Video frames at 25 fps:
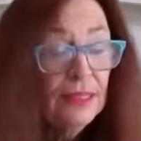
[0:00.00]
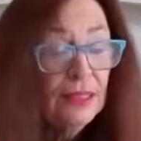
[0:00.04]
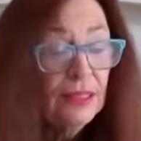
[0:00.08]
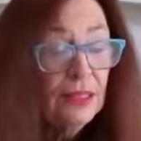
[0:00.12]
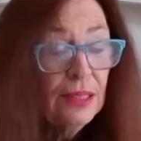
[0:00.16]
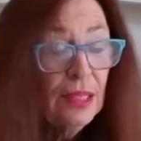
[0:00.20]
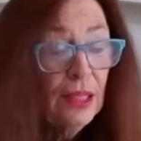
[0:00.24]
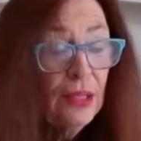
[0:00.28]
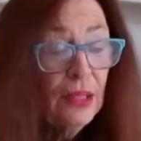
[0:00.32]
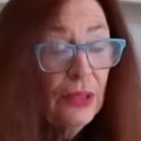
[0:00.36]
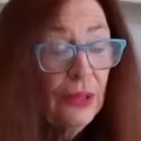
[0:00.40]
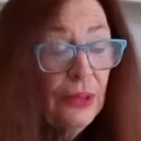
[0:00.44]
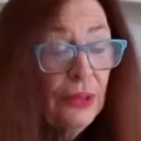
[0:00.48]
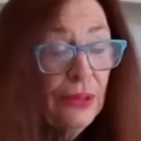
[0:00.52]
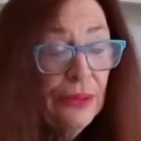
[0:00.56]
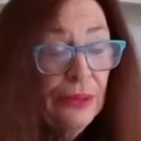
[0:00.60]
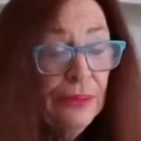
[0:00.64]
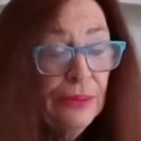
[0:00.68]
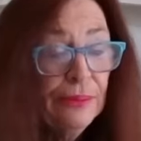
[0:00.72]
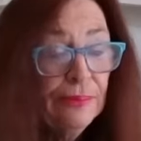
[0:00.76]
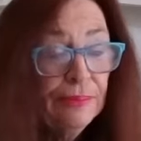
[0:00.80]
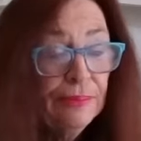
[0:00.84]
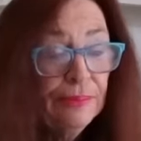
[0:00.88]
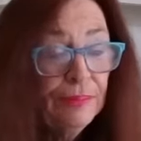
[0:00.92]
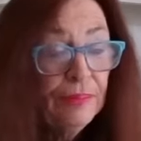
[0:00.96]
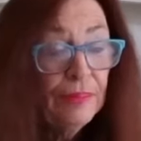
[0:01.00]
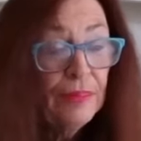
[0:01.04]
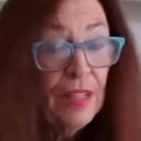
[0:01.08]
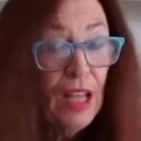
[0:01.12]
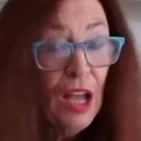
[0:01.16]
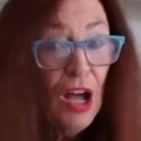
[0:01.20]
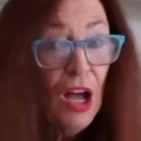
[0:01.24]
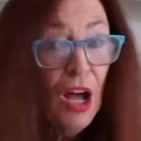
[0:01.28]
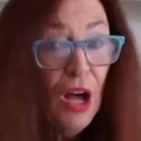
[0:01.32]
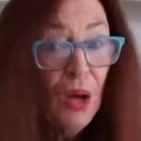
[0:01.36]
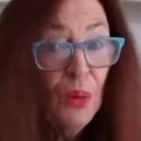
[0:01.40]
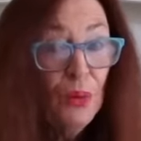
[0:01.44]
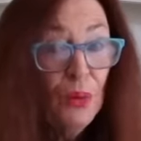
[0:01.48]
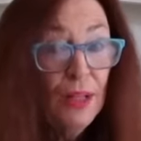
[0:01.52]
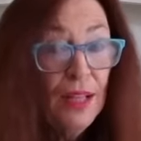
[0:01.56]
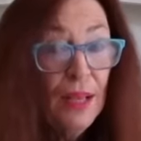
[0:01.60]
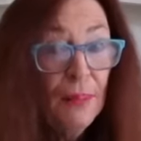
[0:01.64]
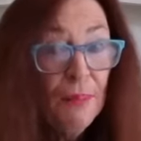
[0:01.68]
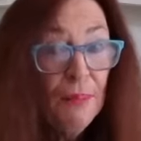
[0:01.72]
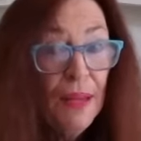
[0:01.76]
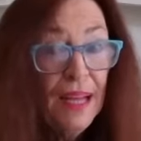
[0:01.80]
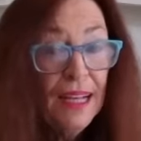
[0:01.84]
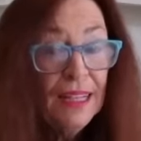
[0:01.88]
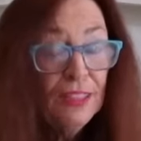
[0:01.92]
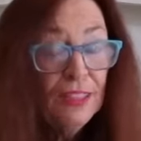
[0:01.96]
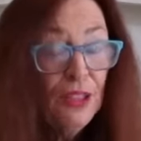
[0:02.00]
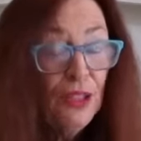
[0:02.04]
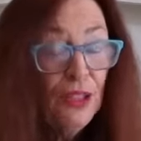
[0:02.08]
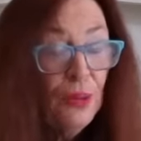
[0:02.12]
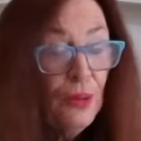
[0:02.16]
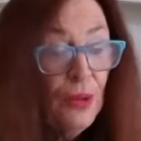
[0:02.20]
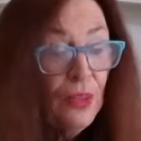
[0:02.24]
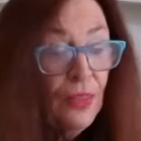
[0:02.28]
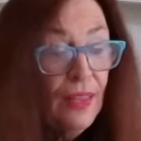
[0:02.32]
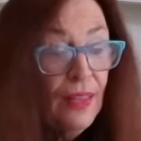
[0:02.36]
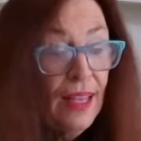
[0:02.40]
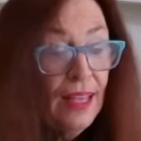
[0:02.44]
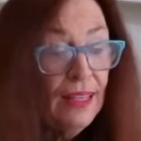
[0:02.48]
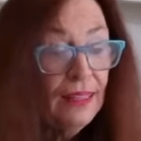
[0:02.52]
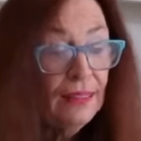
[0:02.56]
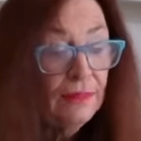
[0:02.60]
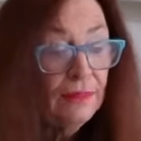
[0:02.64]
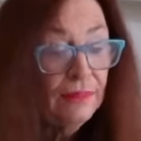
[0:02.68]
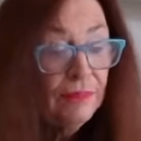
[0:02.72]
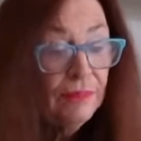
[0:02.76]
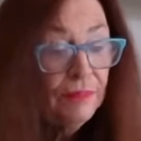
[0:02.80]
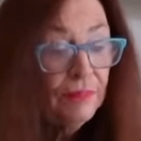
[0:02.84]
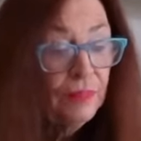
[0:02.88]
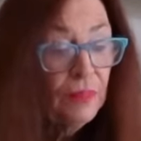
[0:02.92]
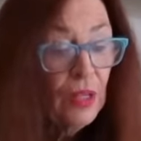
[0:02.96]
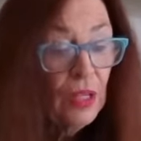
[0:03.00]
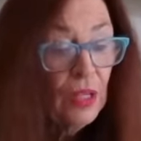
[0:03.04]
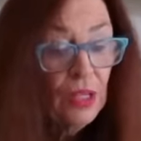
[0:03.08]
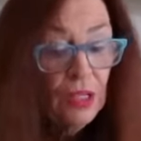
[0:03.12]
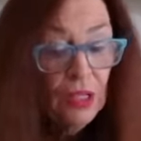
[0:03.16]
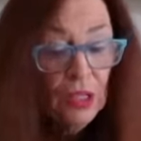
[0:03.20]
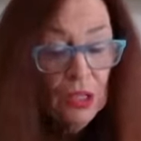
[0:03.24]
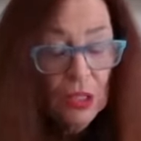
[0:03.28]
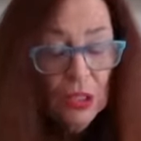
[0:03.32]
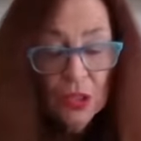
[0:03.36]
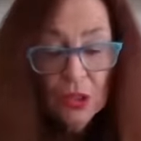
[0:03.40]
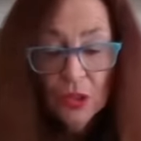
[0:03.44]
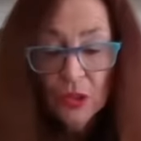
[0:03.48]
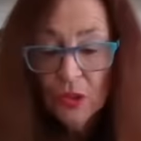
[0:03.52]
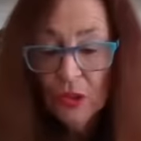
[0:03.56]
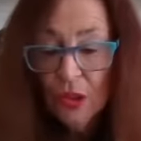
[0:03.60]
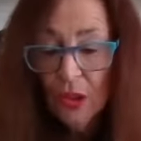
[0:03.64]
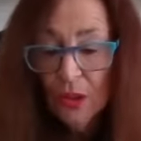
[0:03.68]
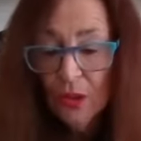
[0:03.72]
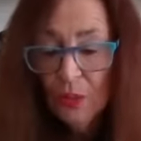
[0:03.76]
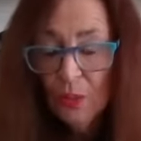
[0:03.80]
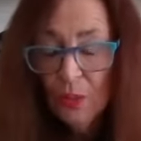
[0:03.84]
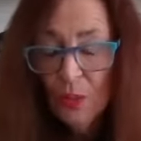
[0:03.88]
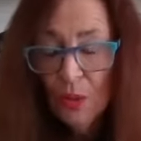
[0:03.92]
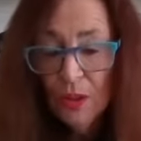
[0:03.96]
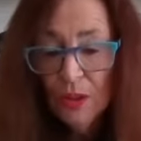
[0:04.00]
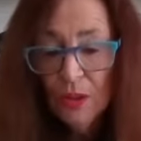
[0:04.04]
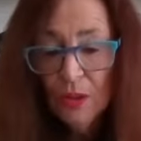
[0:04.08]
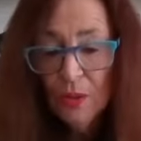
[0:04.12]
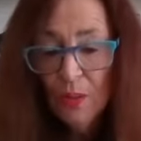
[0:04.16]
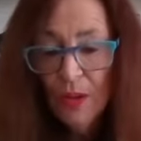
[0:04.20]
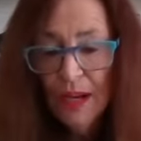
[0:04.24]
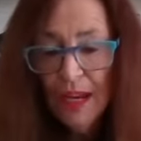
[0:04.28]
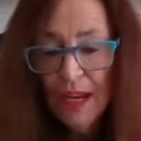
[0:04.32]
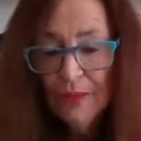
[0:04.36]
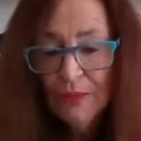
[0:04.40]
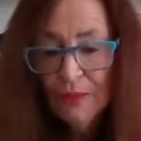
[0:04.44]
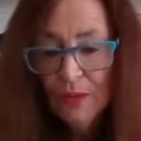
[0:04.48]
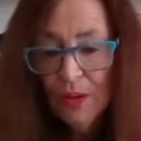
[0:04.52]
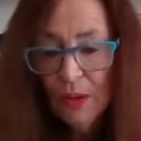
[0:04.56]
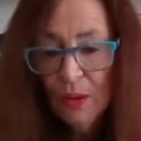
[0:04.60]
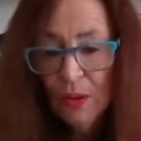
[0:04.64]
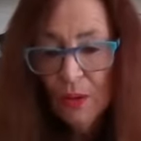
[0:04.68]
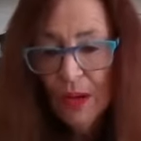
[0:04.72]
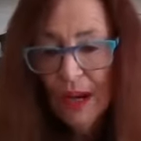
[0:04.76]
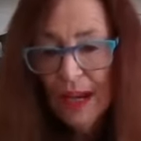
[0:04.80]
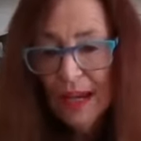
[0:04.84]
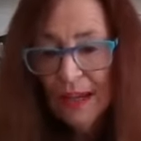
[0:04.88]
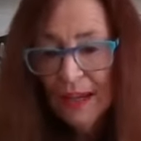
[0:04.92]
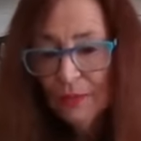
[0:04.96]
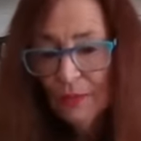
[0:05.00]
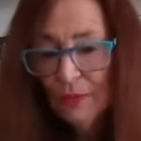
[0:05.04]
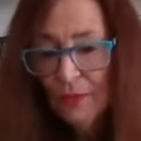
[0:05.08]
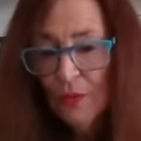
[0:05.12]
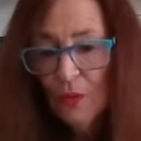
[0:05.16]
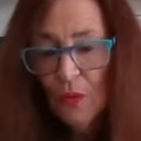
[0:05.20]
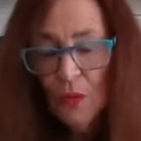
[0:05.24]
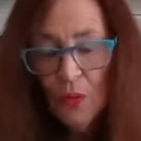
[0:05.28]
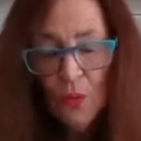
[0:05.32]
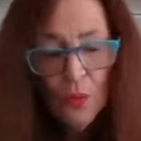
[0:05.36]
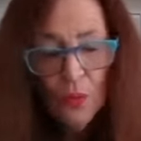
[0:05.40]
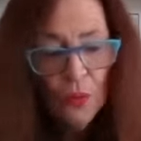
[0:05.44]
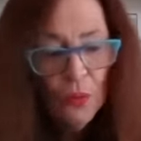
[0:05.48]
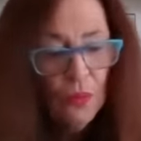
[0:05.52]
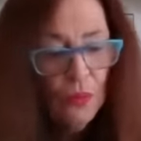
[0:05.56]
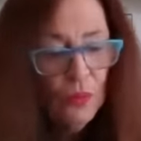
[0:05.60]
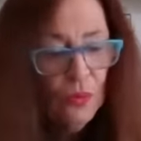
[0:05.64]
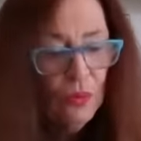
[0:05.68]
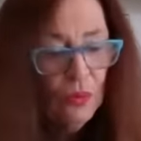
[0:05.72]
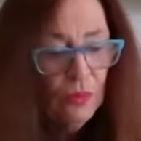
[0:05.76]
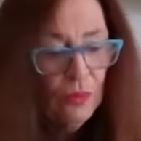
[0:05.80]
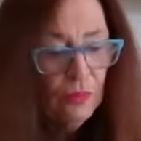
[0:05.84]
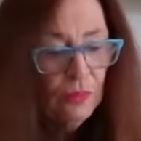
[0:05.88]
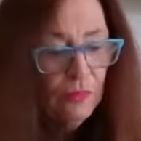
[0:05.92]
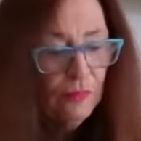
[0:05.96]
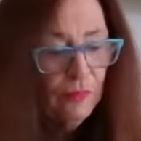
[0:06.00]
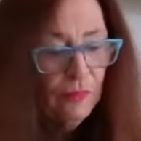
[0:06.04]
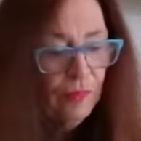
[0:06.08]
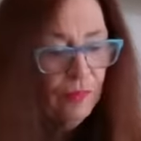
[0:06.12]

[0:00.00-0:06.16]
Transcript: So I will get back to you on that. So what do we have to look out for?